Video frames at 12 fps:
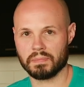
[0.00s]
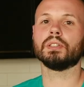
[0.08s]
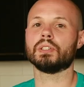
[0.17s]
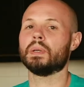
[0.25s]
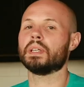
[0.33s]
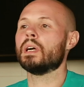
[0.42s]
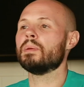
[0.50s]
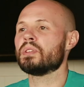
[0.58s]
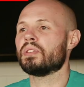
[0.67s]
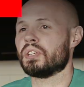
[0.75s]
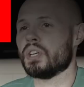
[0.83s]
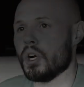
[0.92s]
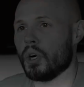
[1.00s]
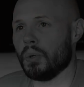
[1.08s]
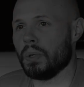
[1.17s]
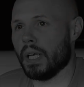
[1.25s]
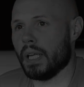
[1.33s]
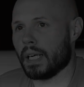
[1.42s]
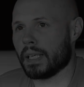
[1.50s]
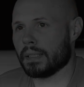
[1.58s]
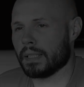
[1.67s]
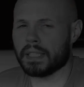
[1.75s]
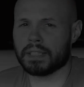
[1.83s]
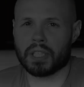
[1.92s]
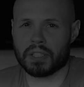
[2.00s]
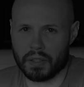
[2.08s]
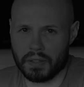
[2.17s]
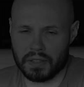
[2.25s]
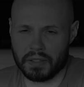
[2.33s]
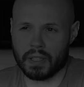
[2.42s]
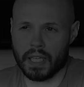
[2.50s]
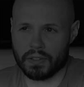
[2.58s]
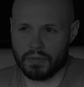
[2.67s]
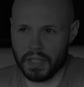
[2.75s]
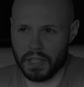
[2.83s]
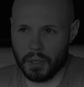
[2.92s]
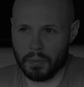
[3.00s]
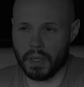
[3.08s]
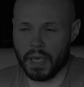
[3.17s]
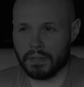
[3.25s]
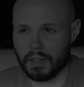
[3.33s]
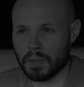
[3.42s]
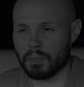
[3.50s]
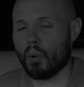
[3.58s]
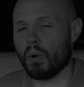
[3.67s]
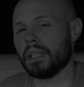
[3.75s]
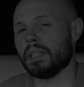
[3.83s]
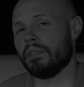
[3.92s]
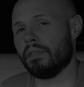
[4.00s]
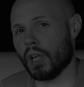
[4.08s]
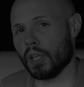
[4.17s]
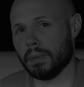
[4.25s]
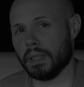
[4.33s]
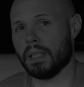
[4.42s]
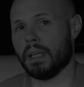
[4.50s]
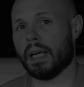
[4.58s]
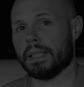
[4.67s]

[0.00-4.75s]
So when it comes to the code, and I kind of touched on this in the last video, but at this point in development,